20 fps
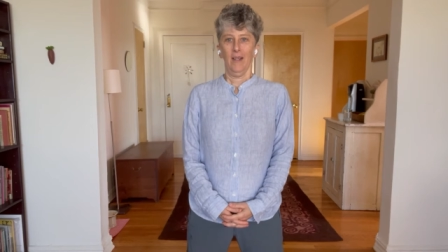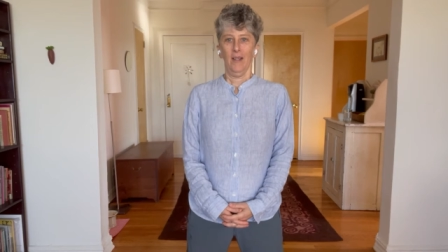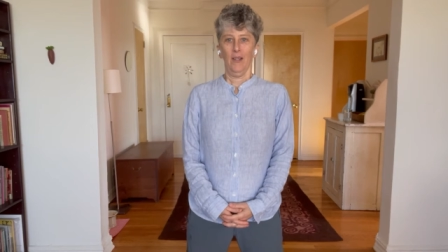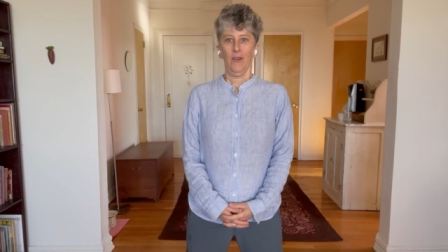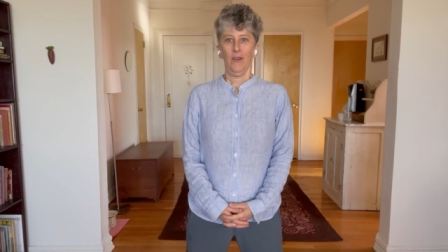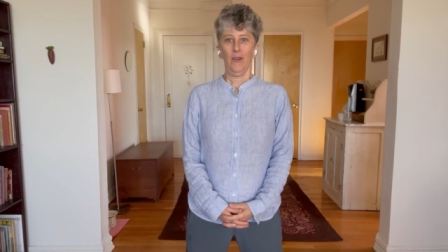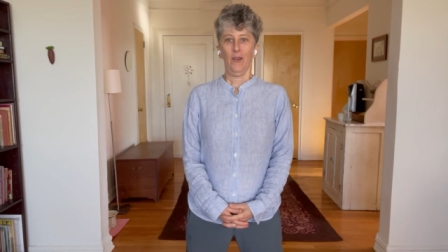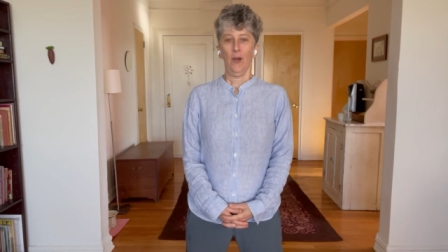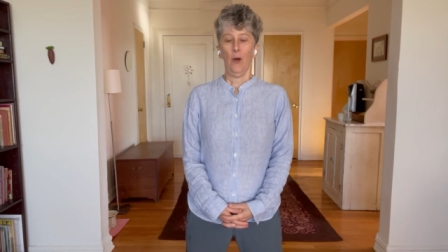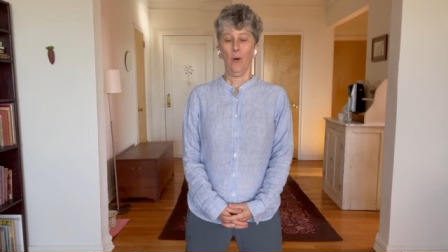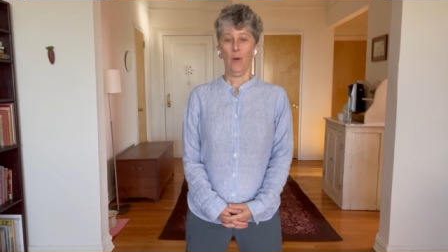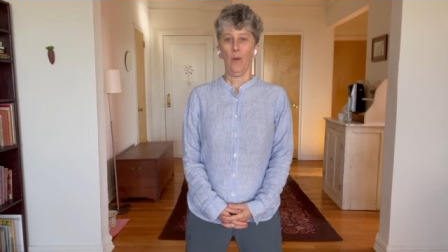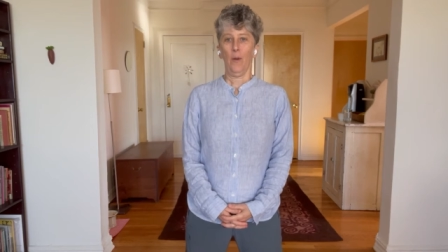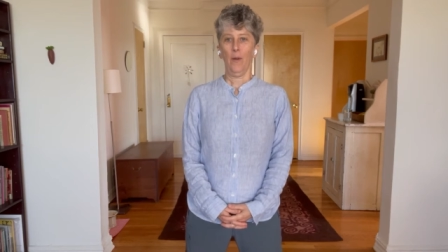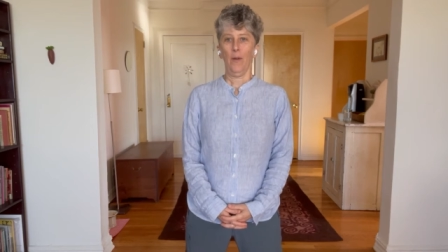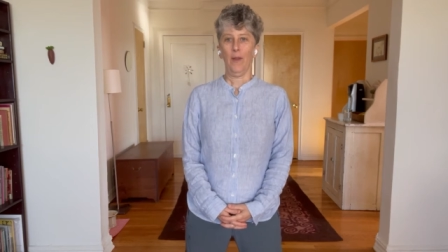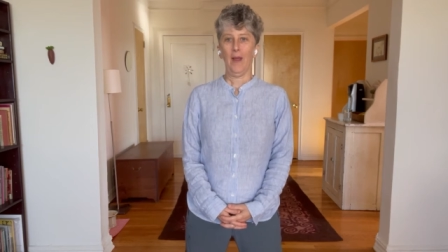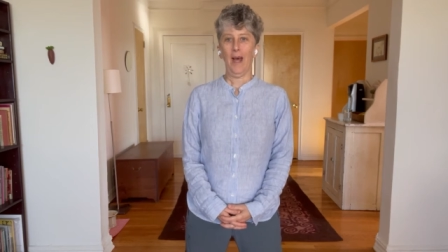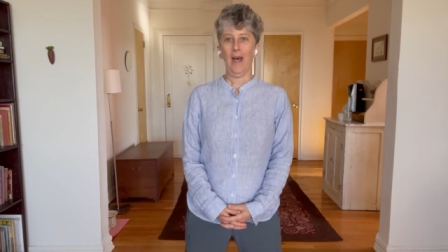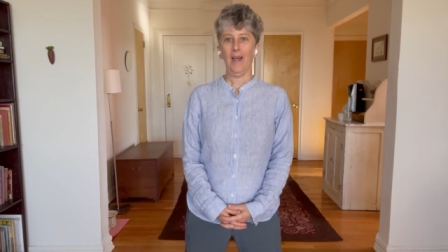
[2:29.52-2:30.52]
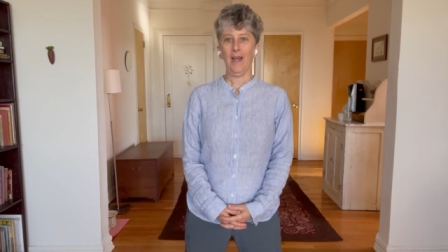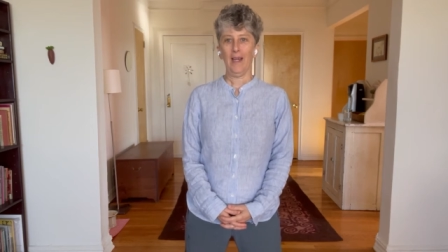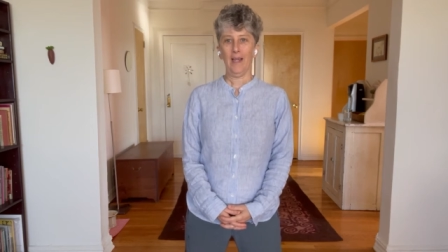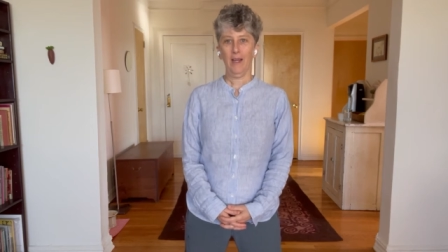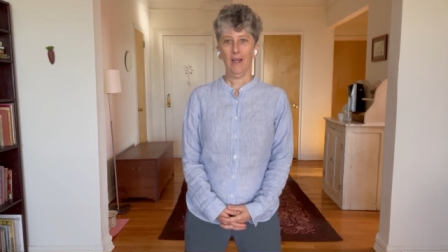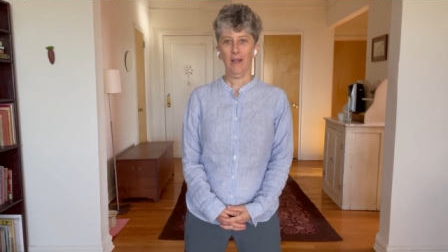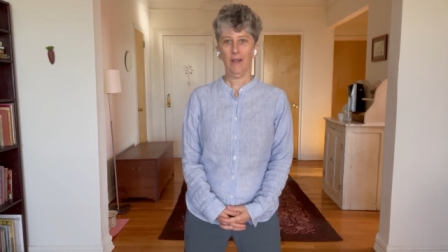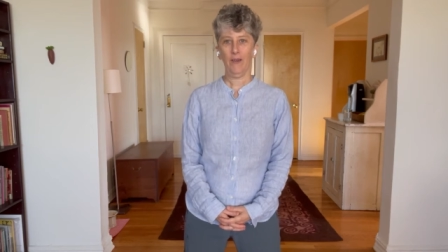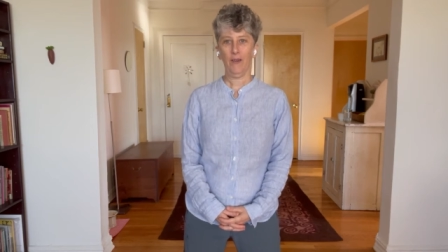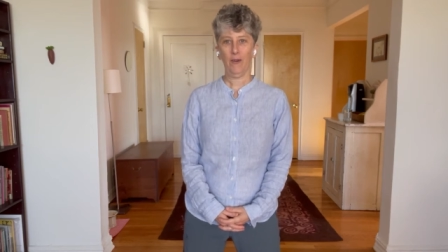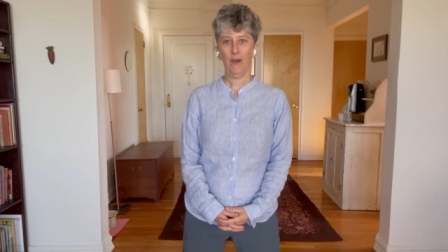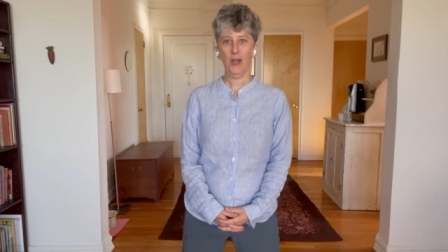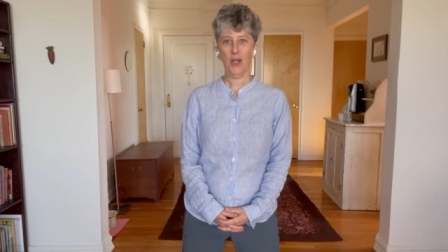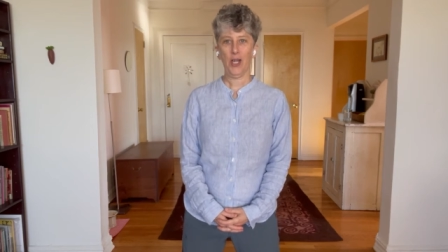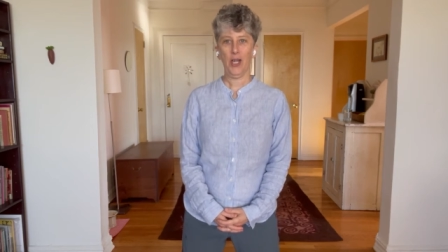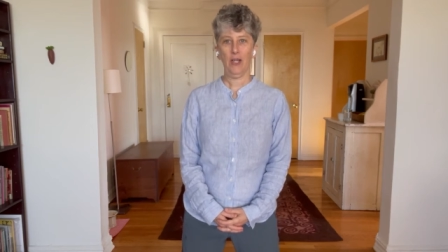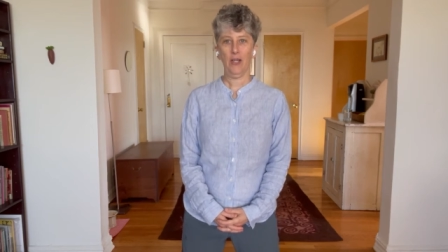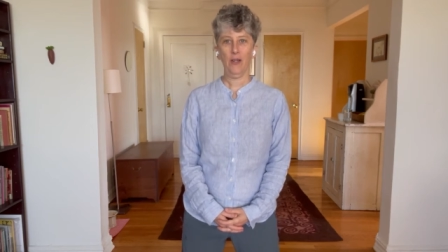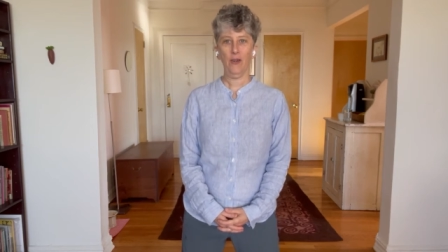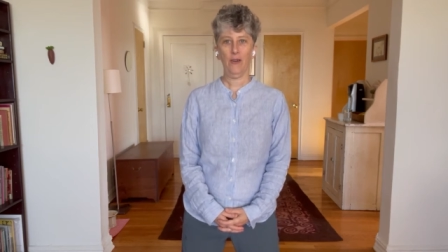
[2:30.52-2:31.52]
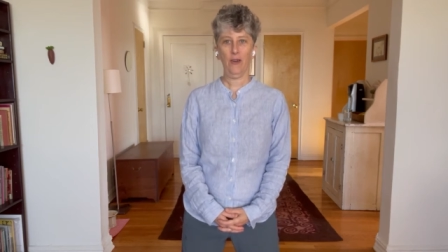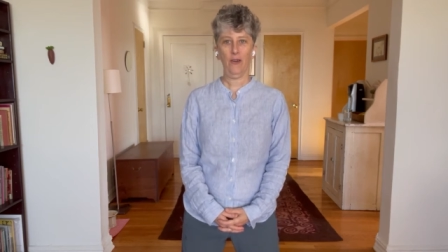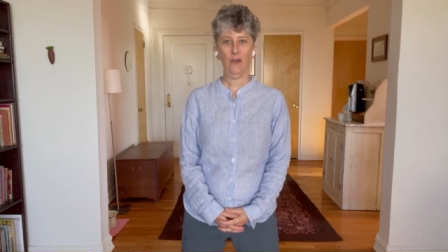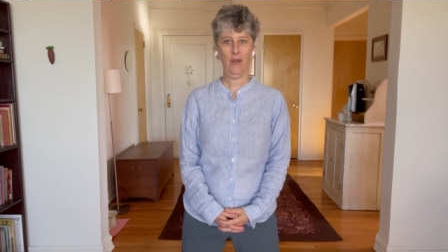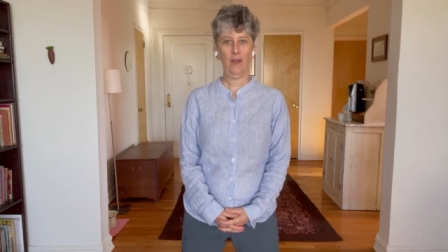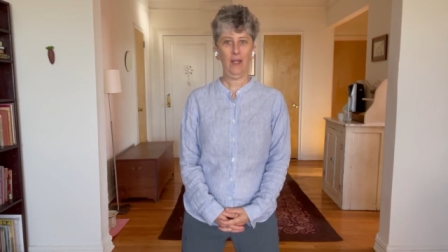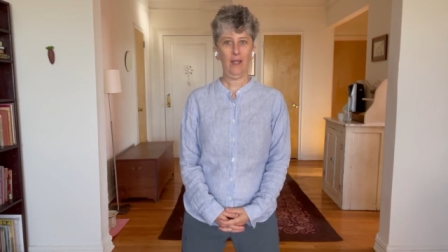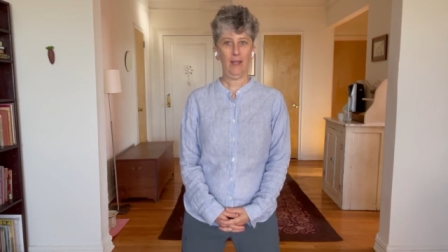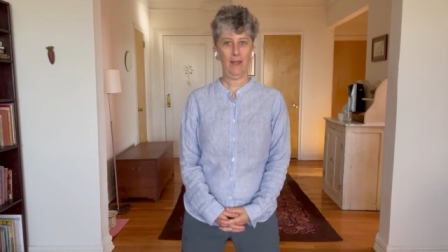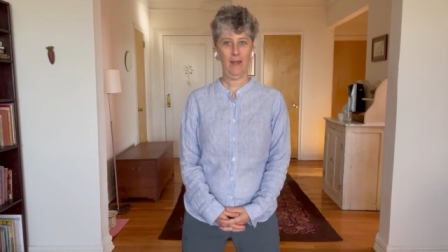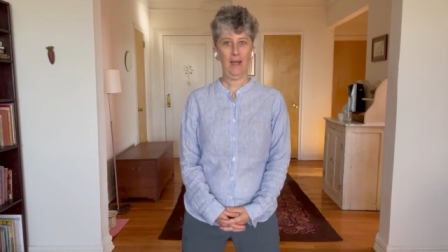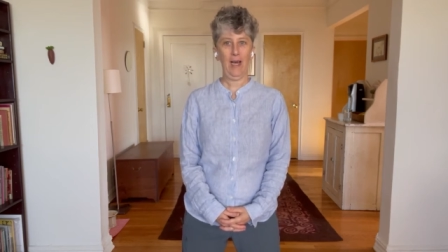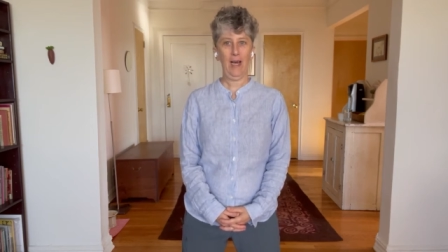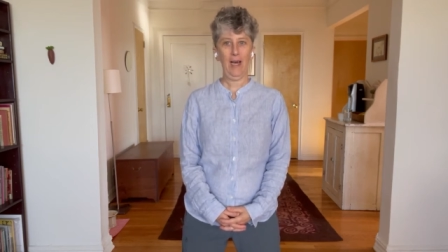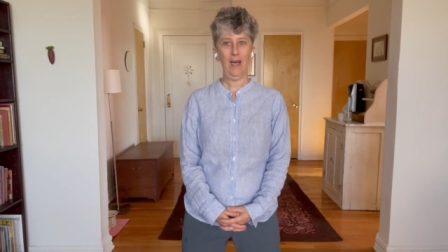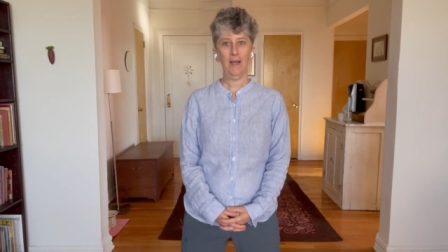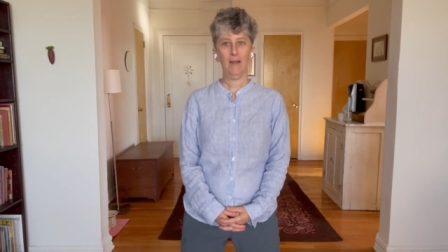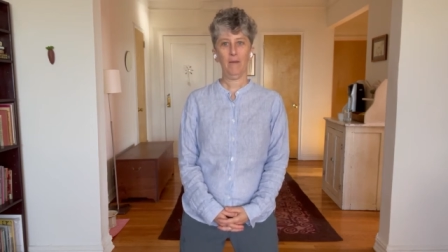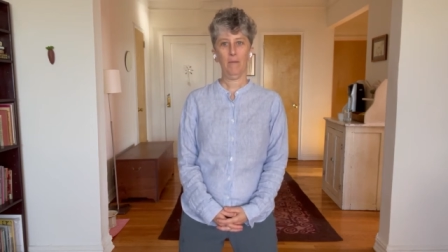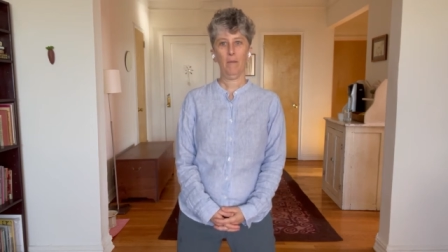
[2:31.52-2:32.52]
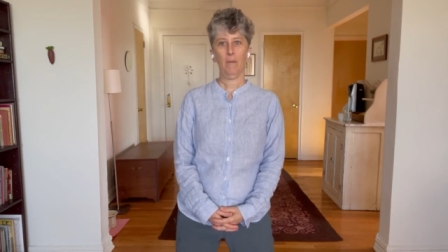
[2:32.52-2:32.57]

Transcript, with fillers: So that illustration you just looked at,